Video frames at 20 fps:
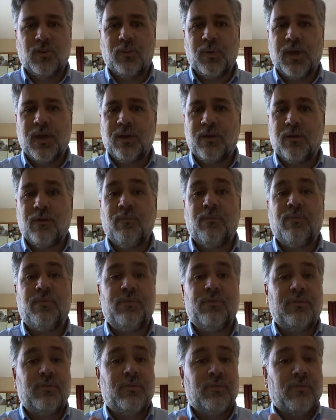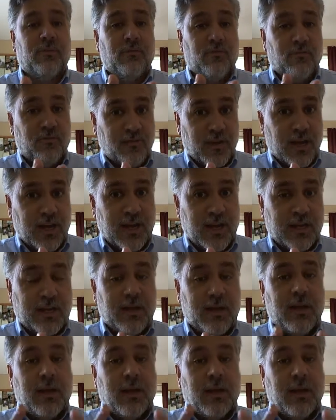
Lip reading: pattern, fine.